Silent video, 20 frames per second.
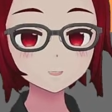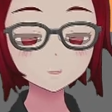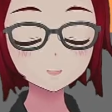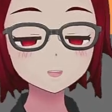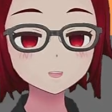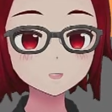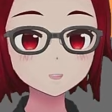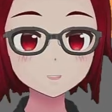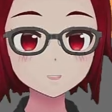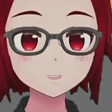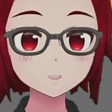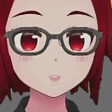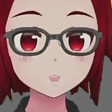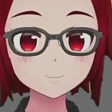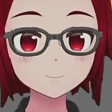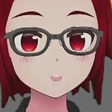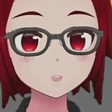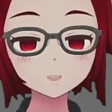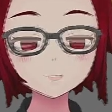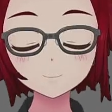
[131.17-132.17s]
into the
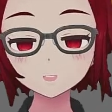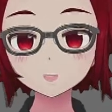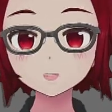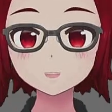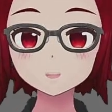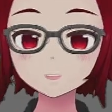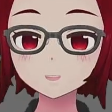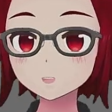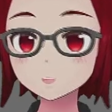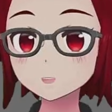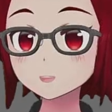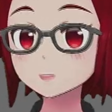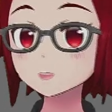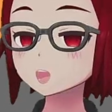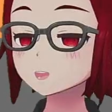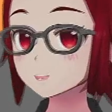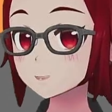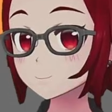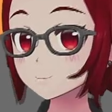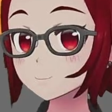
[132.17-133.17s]
Yu-Gi-Oh! TCG.
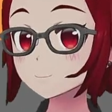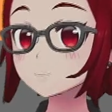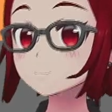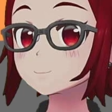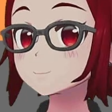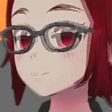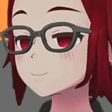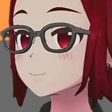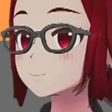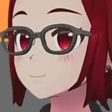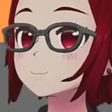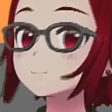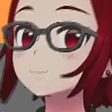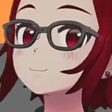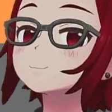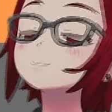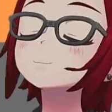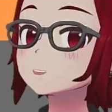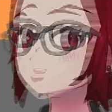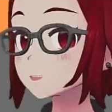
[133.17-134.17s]

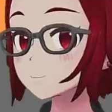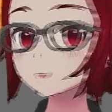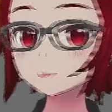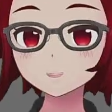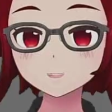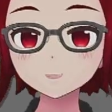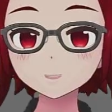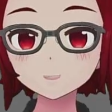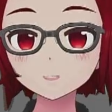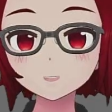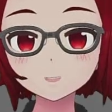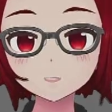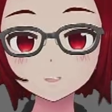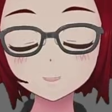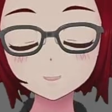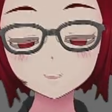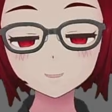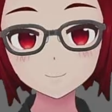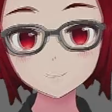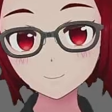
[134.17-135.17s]
Rush
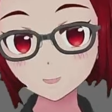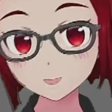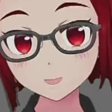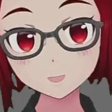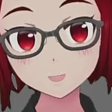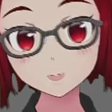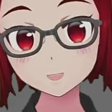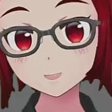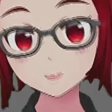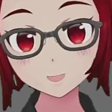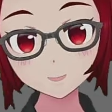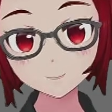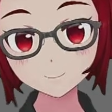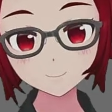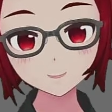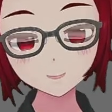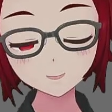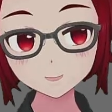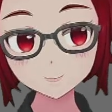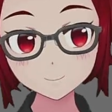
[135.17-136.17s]
Duels, you notice I
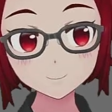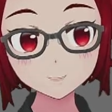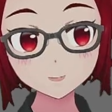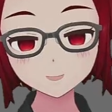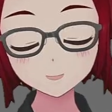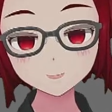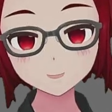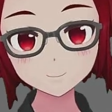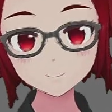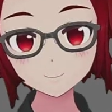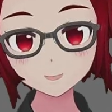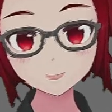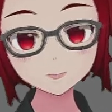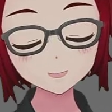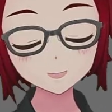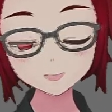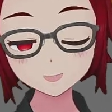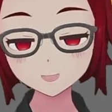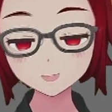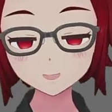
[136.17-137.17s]
released some videos for that. I
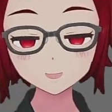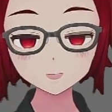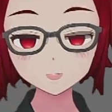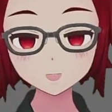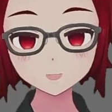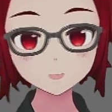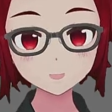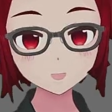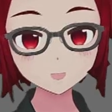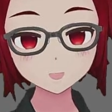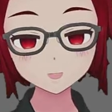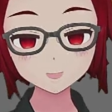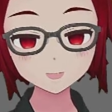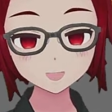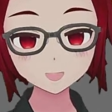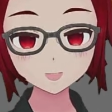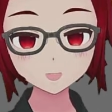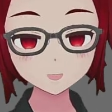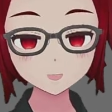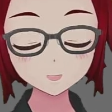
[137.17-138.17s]
still have some more videos I kind
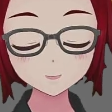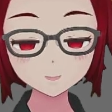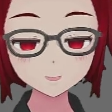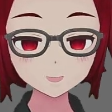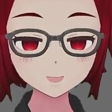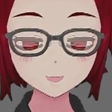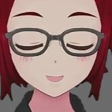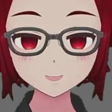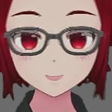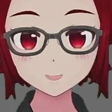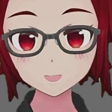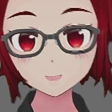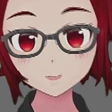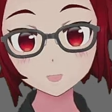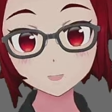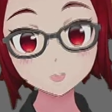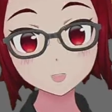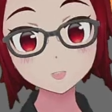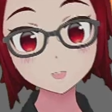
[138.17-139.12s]
of want to release on stuff I've already